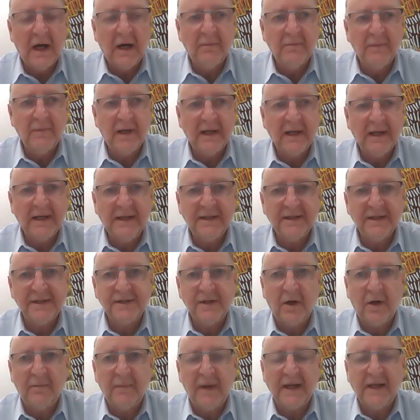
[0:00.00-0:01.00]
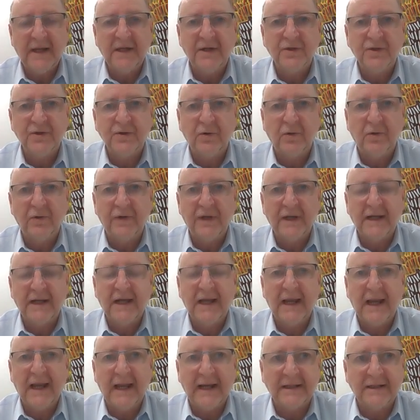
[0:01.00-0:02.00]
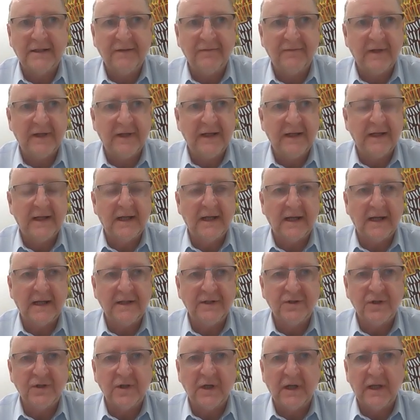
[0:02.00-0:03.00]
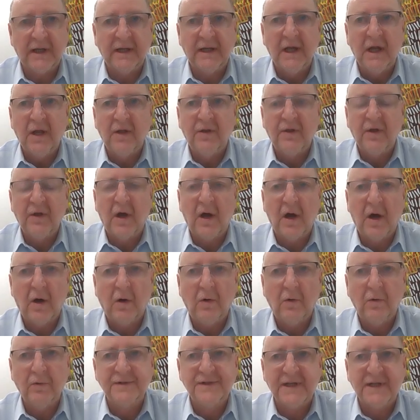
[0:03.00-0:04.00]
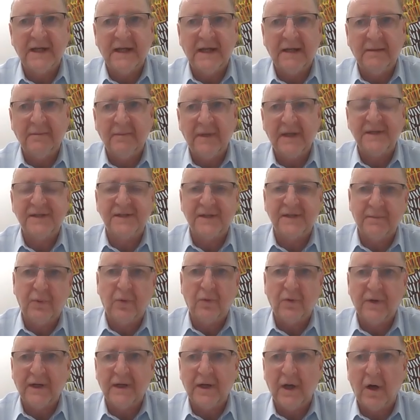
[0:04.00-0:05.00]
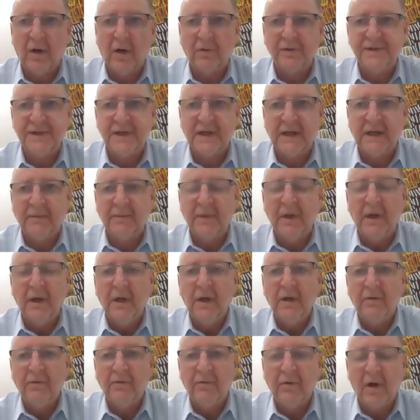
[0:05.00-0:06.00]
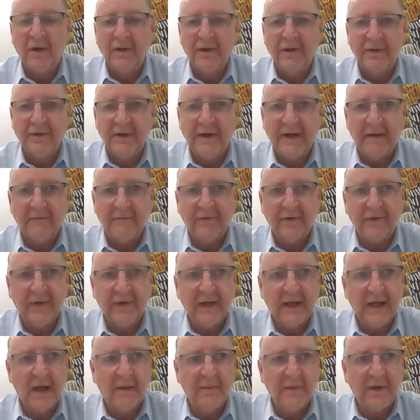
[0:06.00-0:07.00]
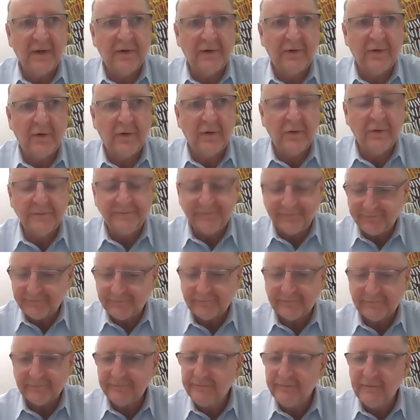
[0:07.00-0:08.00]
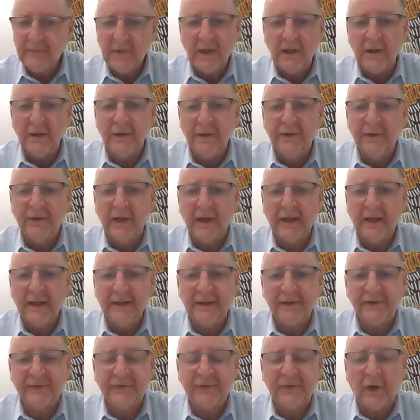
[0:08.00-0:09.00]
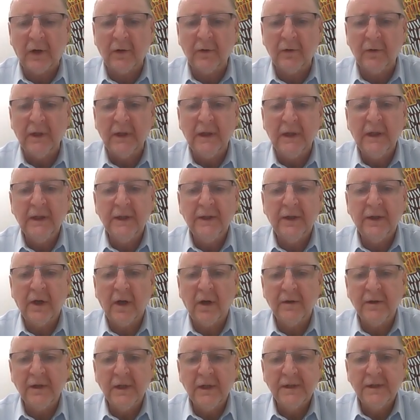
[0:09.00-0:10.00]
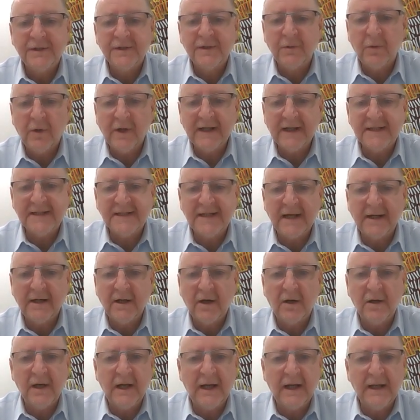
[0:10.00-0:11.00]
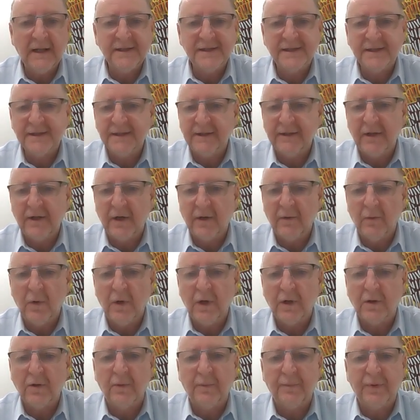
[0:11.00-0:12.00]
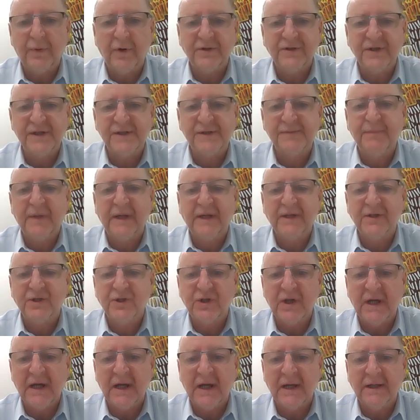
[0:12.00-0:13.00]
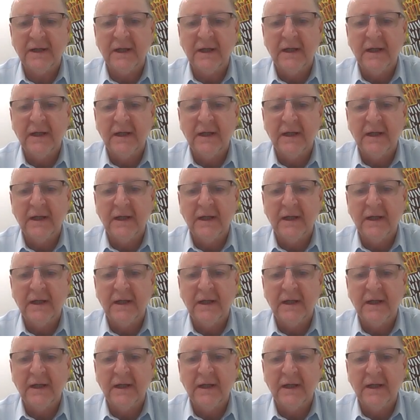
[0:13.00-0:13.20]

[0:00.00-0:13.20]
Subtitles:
leaders are making sure that collectively and collegiately, the whole team is supporting the whole team rather than everything coming through the leaders. So, you know, to what extent is, you know, work on projects being shared,